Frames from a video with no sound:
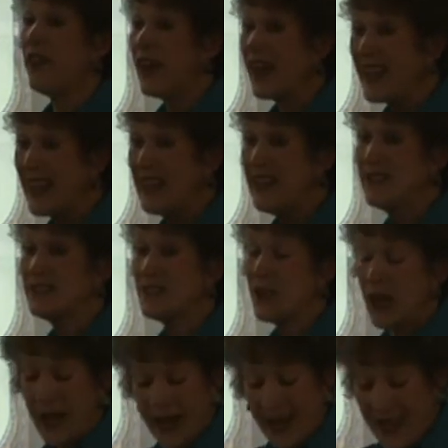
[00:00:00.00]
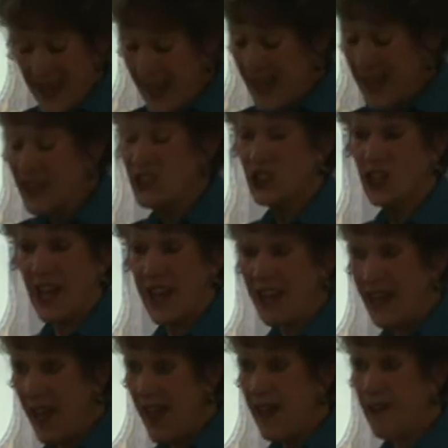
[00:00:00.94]
that each, each
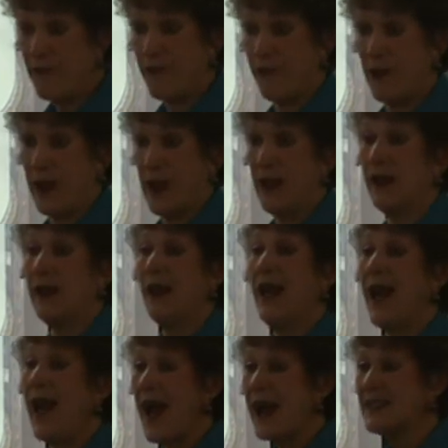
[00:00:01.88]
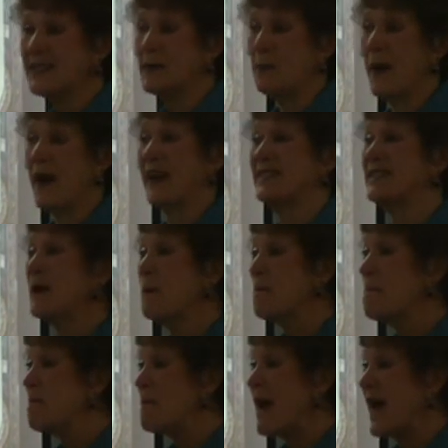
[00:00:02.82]
and every aspect
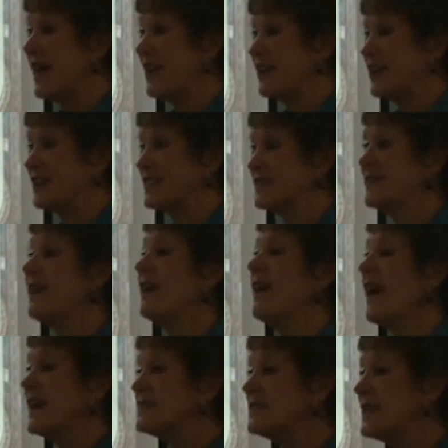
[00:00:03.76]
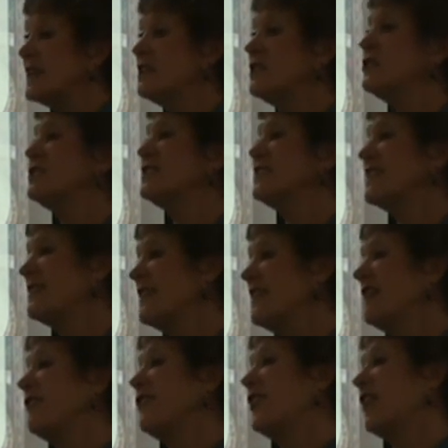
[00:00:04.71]
matters as they learn to
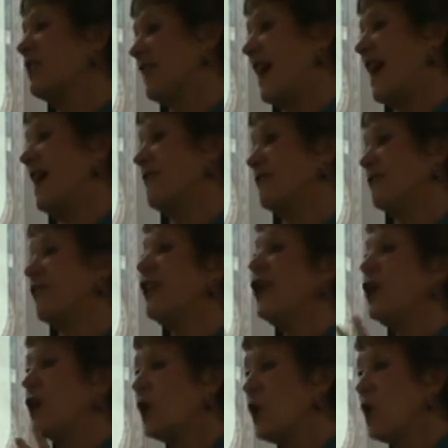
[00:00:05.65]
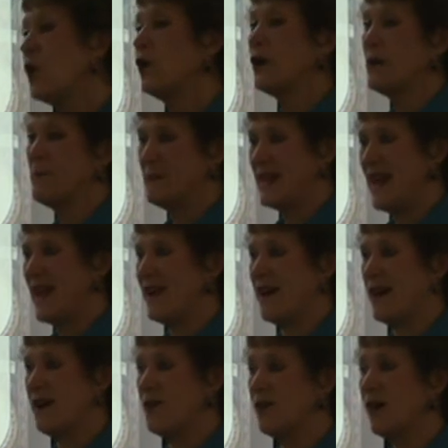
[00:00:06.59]
live their life coram
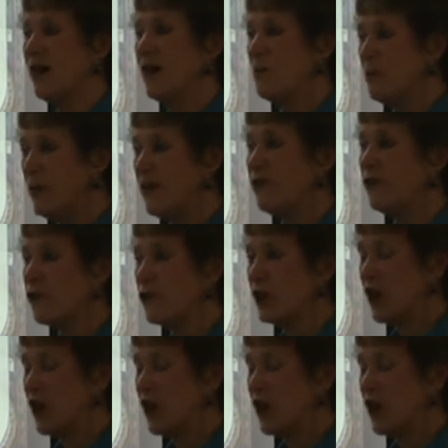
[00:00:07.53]
deo, before